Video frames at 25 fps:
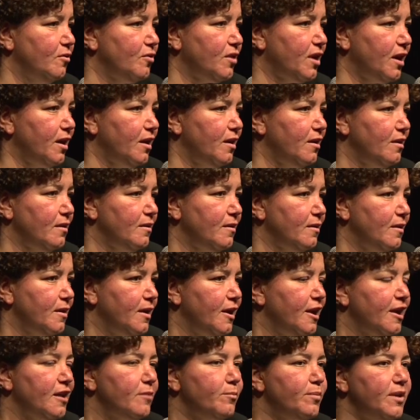okay?
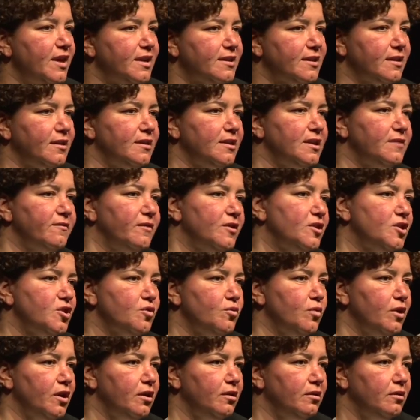Be it an
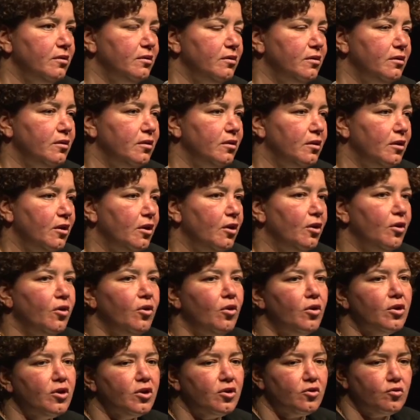individual
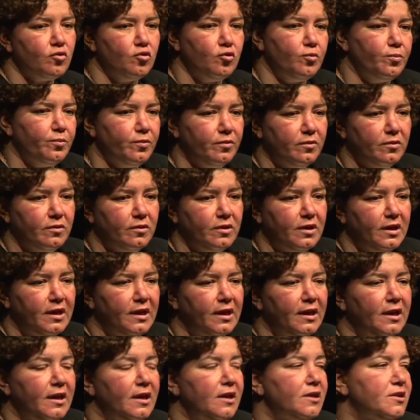or a group.
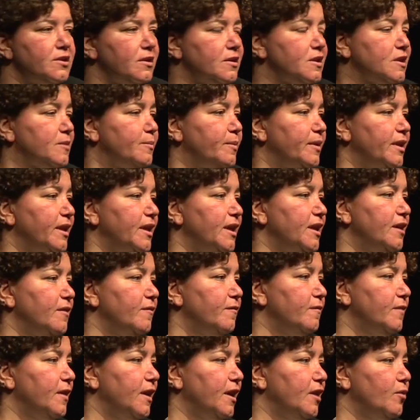Just
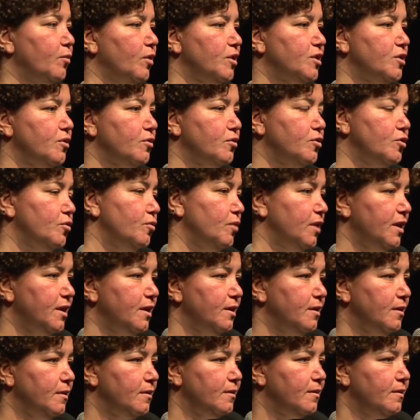believe in what you're
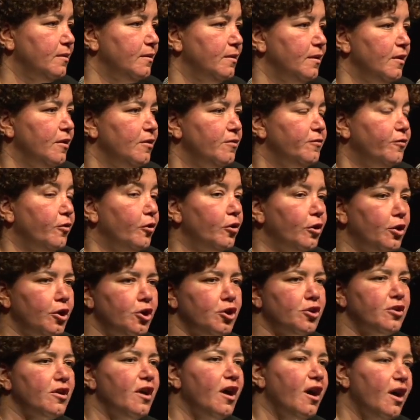doing, follow
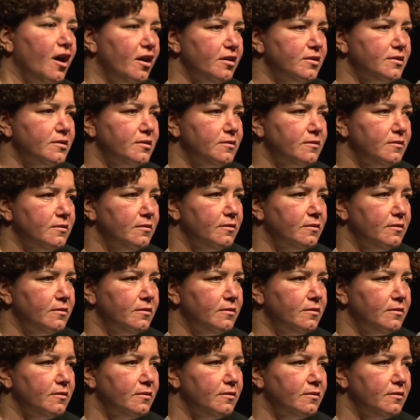your heart,